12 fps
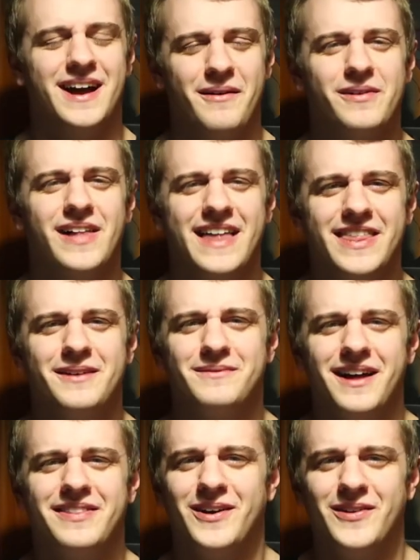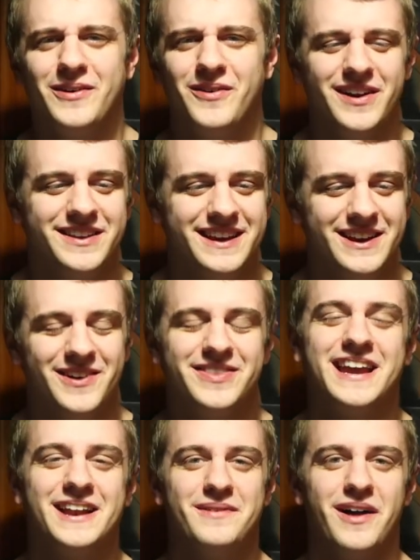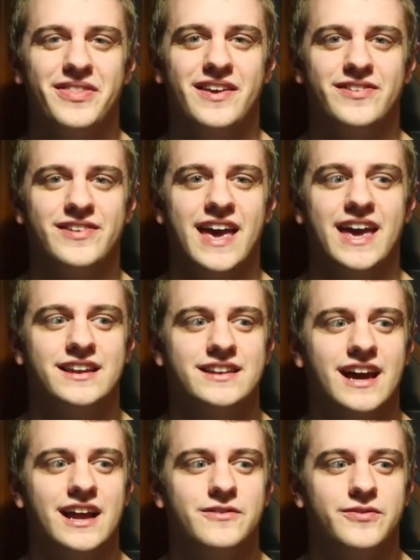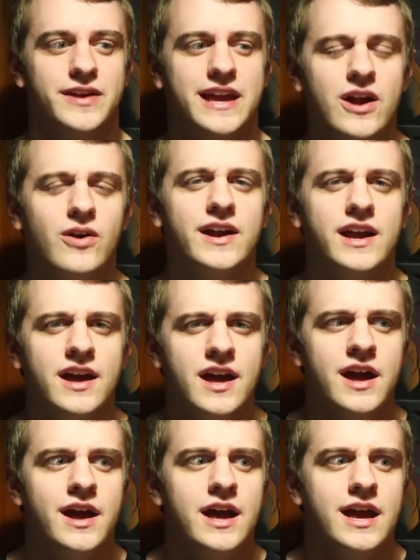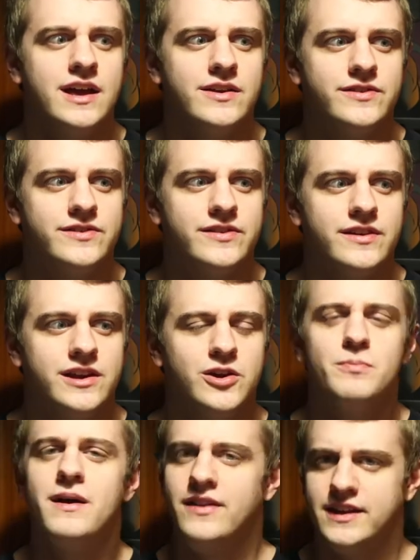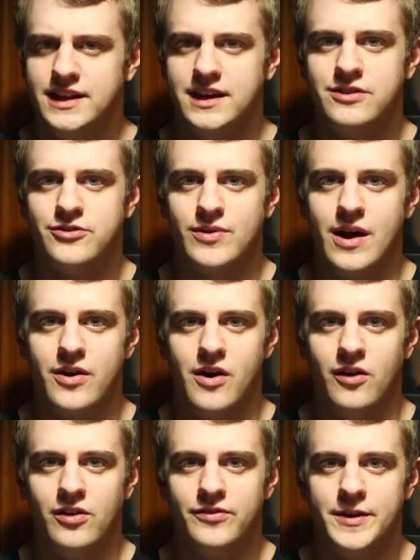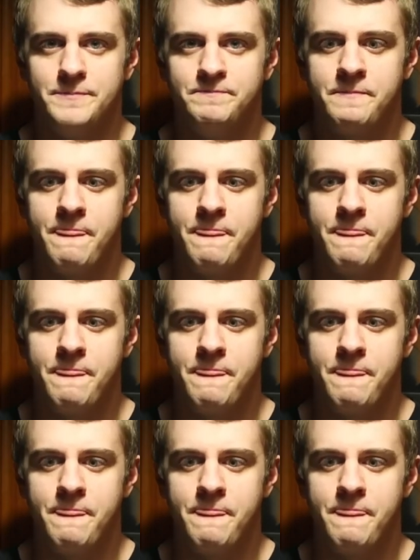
I'm glad that I'm not the only one, you know, thinking about this and kind of hearing his humility throughout all of it